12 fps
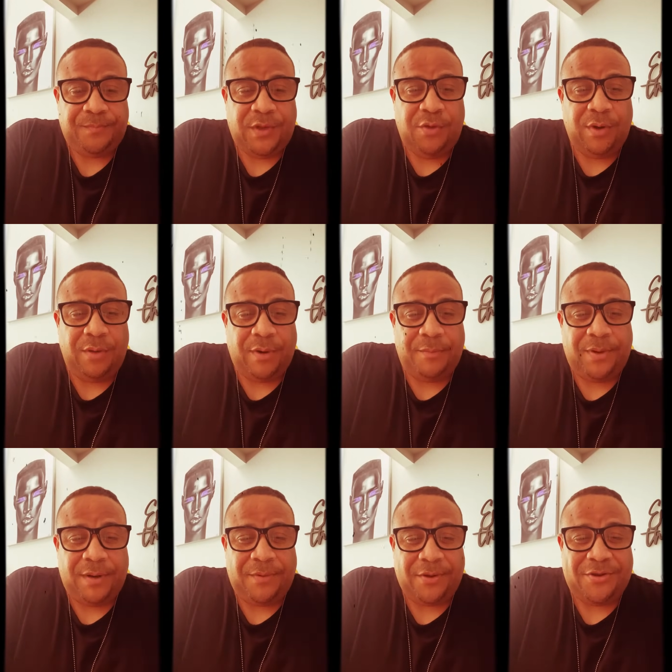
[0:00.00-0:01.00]
You really want to
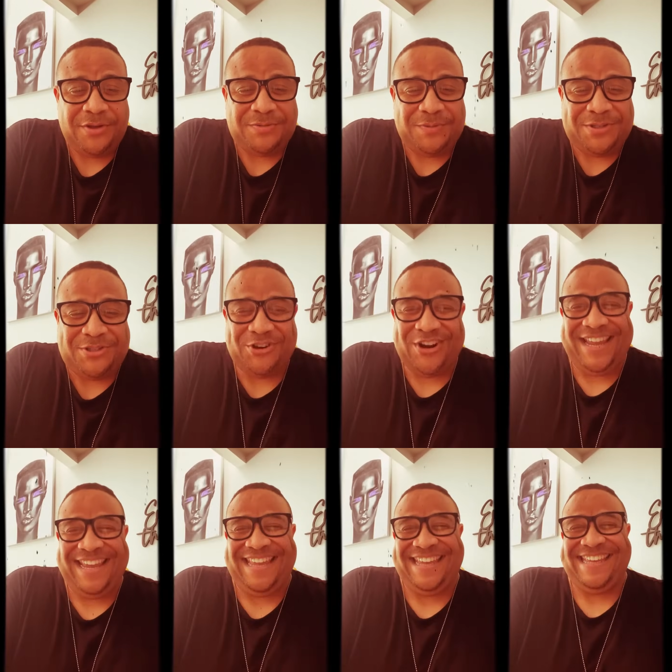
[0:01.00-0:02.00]
put up your Christmas
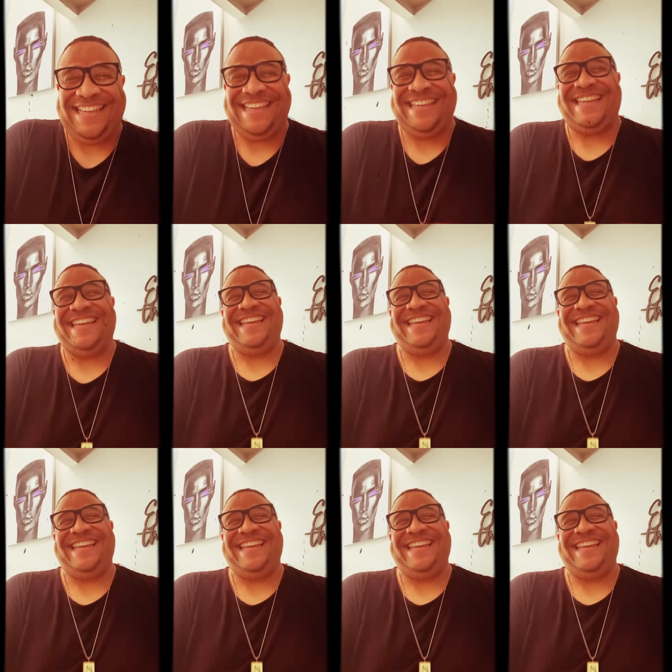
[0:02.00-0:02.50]
tree?